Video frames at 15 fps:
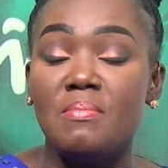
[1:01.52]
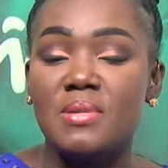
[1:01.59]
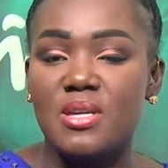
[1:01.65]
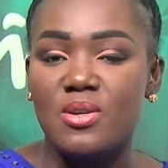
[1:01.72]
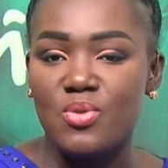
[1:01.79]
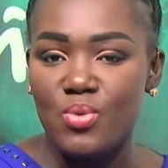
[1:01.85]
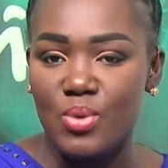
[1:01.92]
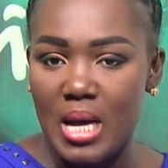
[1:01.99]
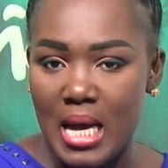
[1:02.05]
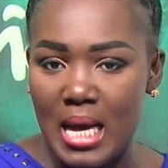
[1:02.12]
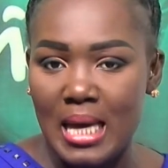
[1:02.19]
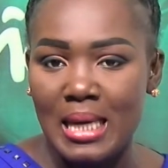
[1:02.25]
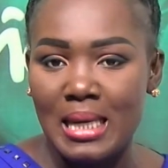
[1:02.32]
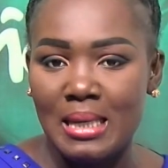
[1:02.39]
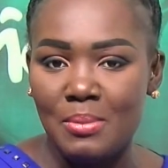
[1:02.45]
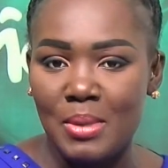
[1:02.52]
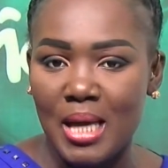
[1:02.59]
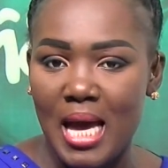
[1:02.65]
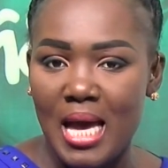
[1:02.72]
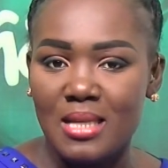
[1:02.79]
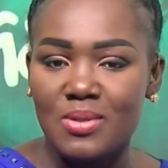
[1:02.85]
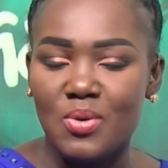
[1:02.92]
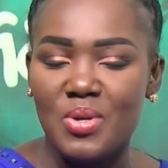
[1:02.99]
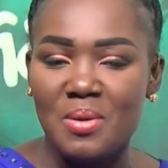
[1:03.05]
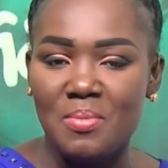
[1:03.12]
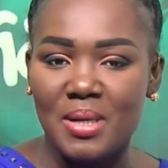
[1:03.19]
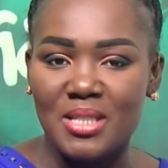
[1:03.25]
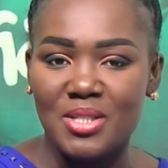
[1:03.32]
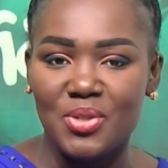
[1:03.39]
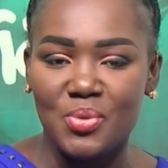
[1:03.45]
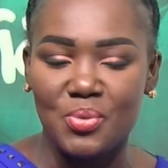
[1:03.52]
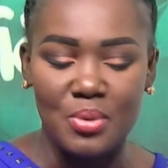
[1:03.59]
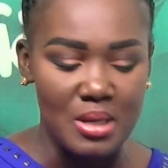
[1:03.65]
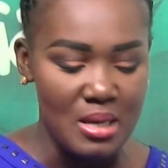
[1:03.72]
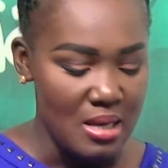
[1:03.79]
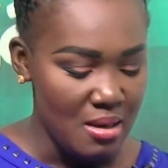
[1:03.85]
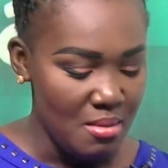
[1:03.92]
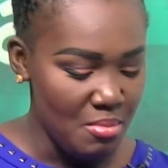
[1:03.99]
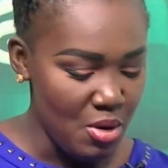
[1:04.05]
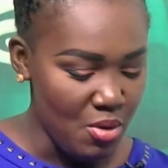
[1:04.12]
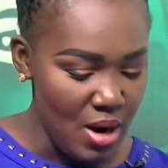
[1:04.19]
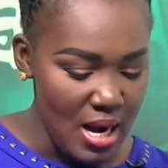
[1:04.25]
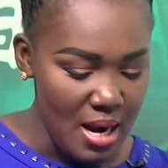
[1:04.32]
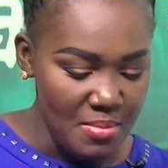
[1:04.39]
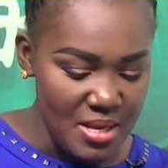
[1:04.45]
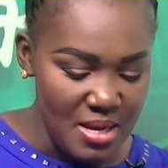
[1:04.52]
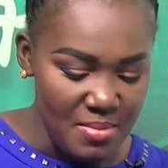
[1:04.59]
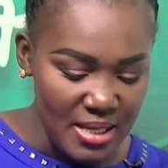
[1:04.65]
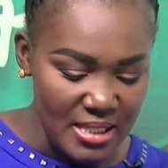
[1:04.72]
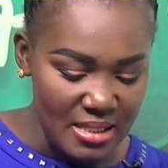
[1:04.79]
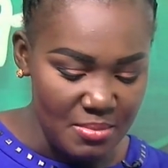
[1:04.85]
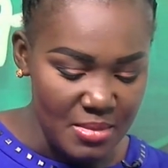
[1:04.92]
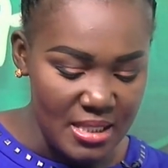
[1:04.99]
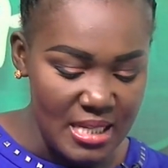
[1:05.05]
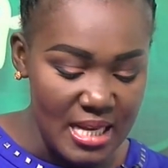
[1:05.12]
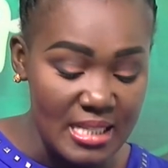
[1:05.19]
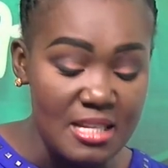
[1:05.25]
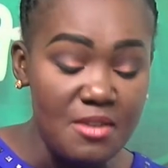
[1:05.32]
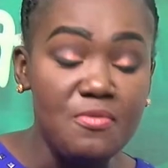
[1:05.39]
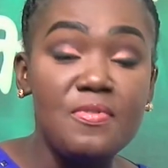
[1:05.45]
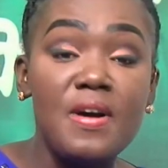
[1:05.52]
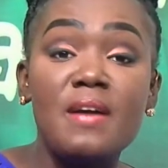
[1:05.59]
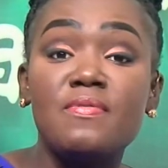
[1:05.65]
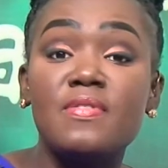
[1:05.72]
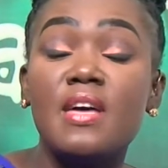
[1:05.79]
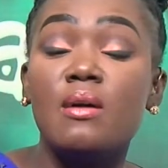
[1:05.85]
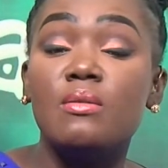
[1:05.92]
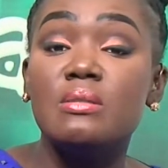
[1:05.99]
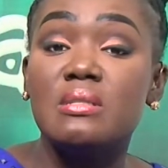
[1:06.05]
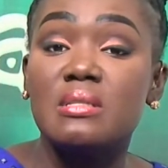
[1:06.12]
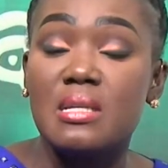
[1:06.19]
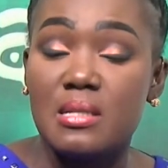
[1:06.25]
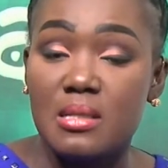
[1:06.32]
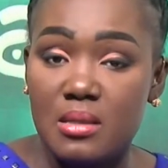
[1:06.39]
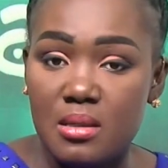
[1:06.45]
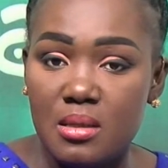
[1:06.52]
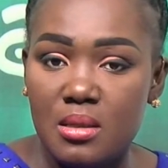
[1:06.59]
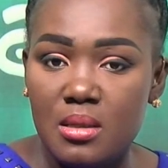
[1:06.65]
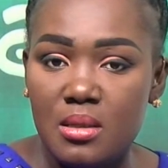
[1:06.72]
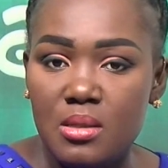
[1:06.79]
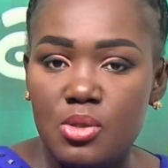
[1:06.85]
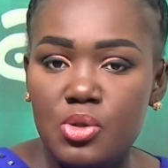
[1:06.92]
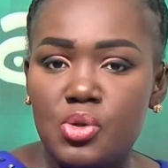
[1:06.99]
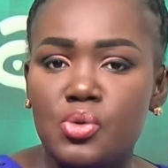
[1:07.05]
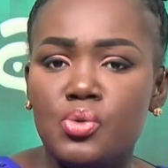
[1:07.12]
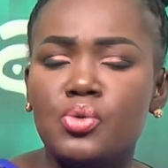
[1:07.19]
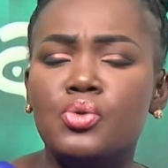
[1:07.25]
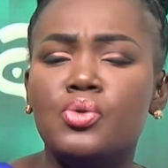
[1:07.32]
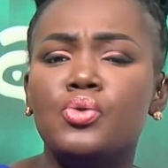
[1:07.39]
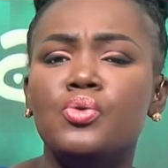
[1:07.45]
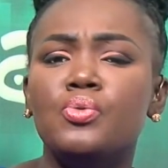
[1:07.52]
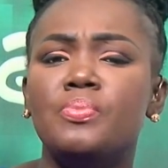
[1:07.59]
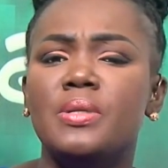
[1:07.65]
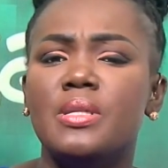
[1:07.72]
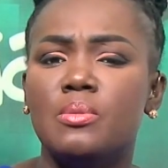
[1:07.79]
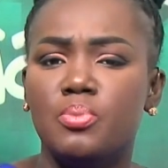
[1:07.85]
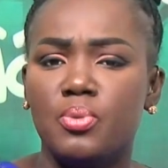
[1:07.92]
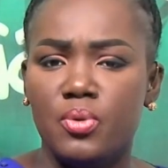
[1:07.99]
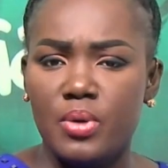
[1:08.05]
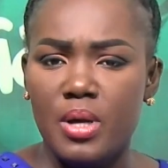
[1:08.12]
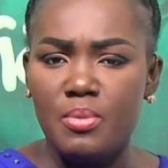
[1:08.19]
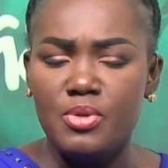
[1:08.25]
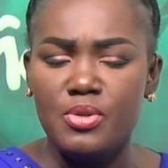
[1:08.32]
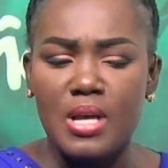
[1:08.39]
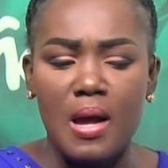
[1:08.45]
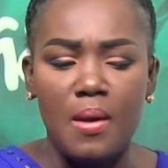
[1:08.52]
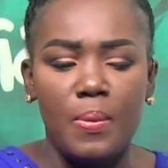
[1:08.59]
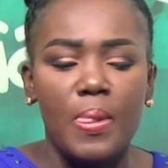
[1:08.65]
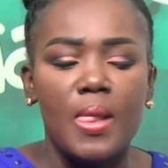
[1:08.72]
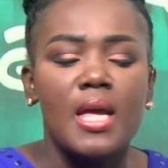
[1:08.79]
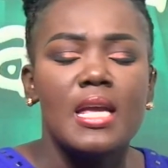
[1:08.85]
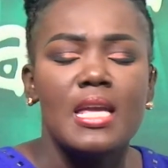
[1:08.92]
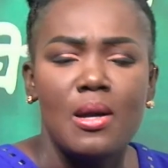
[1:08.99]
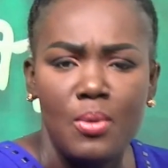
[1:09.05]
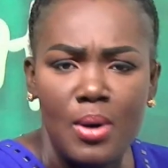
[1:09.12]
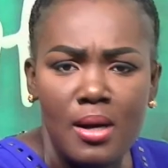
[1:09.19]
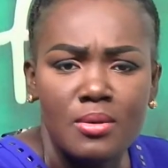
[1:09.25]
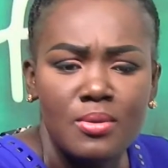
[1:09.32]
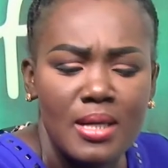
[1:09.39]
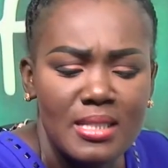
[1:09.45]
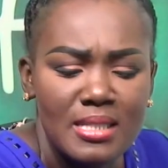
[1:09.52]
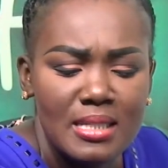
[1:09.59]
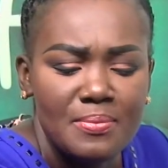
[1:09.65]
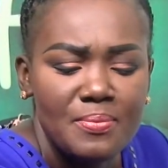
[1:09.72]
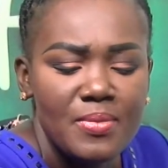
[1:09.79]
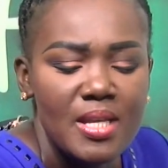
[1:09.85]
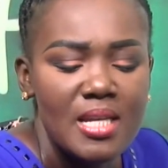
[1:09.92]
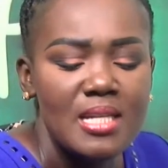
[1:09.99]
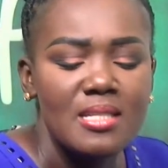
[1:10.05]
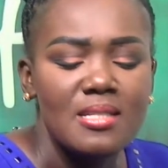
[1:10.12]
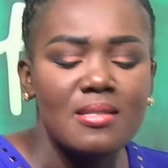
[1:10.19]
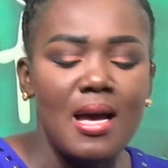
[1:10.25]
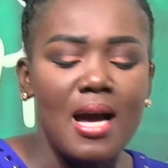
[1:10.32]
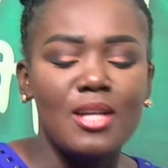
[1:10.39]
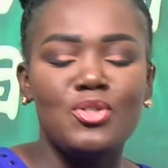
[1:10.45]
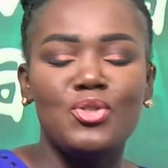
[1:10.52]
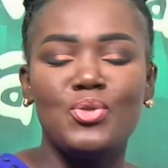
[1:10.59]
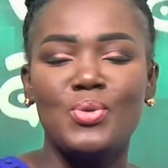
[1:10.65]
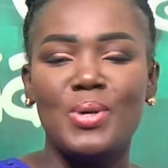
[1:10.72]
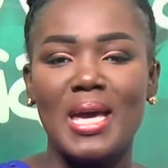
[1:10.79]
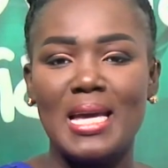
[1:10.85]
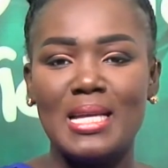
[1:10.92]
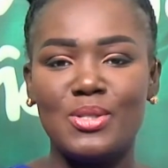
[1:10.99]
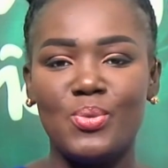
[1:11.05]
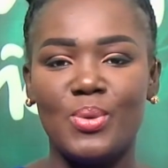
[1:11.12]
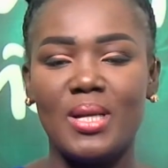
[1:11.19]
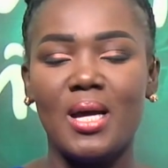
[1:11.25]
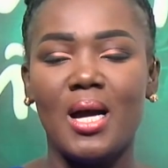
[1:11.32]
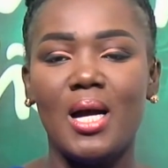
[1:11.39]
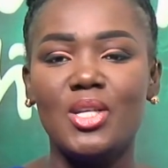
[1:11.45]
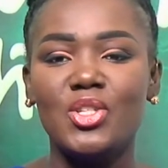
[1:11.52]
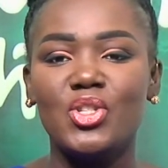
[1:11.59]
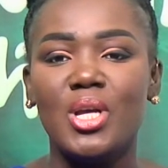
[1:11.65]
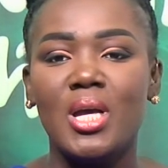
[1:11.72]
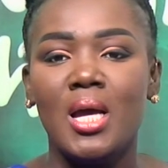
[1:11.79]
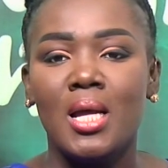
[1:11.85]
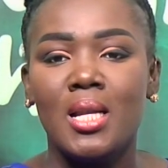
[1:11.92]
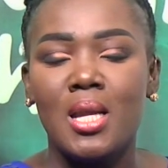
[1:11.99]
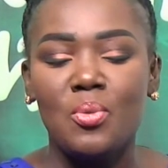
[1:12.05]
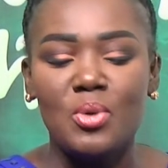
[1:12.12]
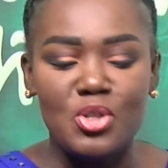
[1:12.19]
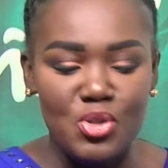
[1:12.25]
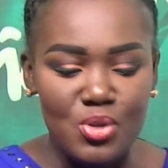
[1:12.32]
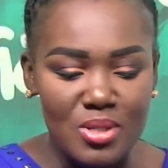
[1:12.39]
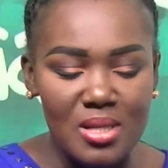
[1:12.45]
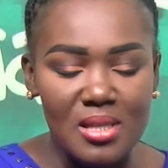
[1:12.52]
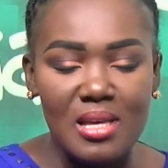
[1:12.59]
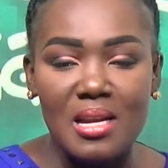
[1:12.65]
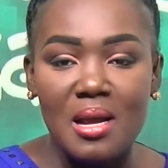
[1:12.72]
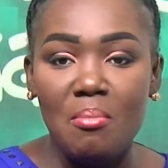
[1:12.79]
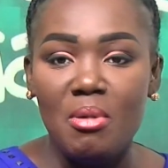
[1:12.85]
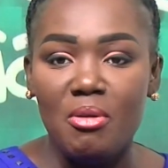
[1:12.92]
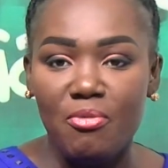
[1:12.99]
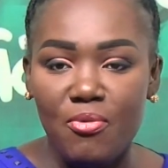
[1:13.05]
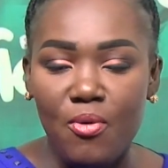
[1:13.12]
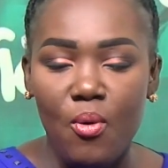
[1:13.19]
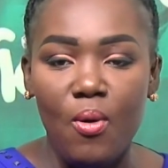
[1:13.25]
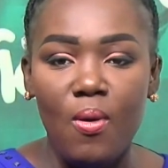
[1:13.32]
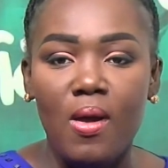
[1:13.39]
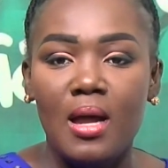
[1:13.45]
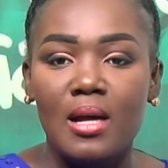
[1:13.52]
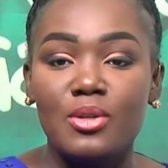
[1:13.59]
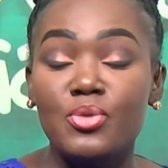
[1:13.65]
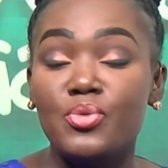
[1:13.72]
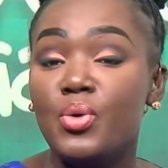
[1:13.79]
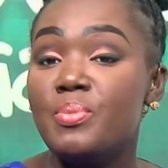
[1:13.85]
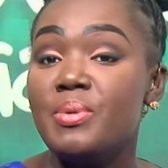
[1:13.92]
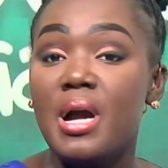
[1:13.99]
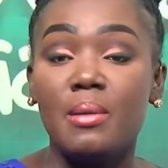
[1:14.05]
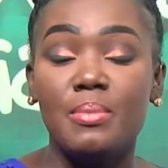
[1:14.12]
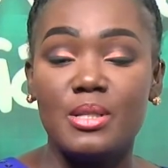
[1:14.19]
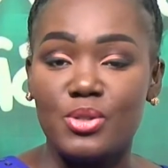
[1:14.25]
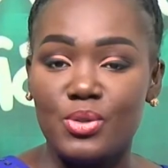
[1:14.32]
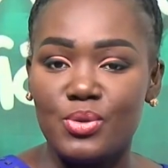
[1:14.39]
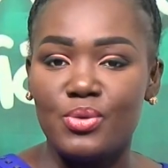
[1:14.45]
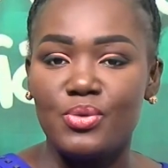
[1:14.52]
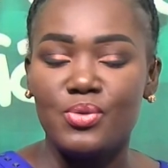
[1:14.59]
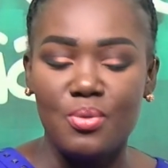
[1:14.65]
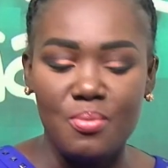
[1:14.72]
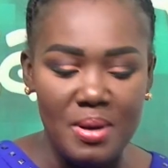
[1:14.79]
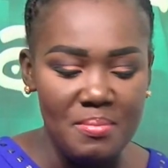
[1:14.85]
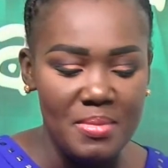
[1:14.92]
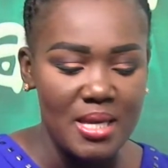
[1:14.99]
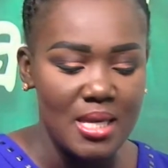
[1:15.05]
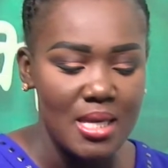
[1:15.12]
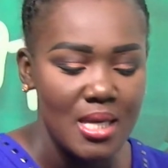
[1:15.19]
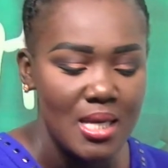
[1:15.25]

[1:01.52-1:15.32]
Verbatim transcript: mienu ai me kai so ye macho me kwa na me ye macho nti eche five thousand to two people ebusian ye wild wati star two eight one hash now what you see the number four do obi alberto no to mame